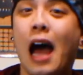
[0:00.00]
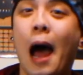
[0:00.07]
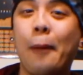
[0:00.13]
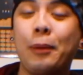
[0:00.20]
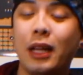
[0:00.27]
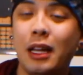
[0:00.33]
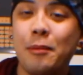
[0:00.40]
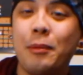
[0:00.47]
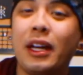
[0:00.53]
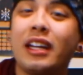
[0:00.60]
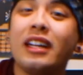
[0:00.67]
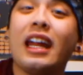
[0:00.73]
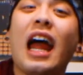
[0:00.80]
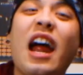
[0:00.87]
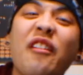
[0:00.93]
I plan on
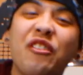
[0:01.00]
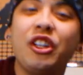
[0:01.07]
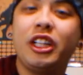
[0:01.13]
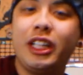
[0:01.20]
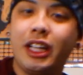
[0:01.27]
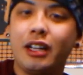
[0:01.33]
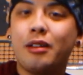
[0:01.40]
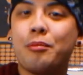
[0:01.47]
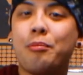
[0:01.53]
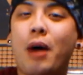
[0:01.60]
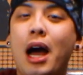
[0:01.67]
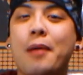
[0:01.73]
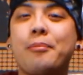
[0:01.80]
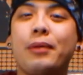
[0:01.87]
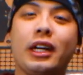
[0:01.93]
making every year
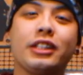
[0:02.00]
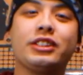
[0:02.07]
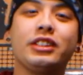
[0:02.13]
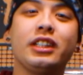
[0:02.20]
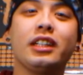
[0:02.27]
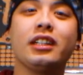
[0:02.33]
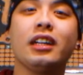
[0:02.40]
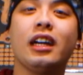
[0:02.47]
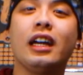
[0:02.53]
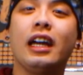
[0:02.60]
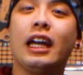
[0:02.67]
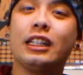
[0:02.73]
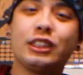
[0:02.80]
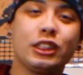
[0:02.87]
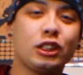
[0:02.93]
my best year,
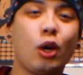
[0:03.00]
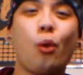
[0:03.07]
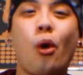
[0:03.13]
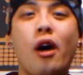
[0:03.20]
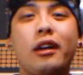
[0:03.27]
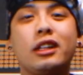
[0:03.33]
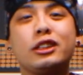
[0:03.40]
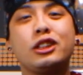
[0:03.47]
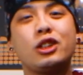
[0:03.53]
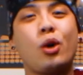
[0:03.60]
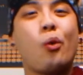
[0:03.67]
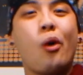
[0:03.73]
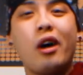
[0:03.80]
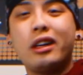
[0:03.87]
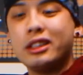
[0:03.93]
and so on and
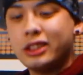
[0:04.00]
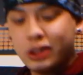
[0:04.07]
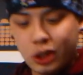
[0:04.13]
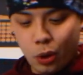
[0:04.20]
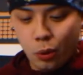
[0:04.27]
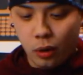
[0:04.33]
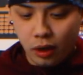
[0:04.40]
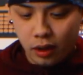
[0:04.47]
so on and so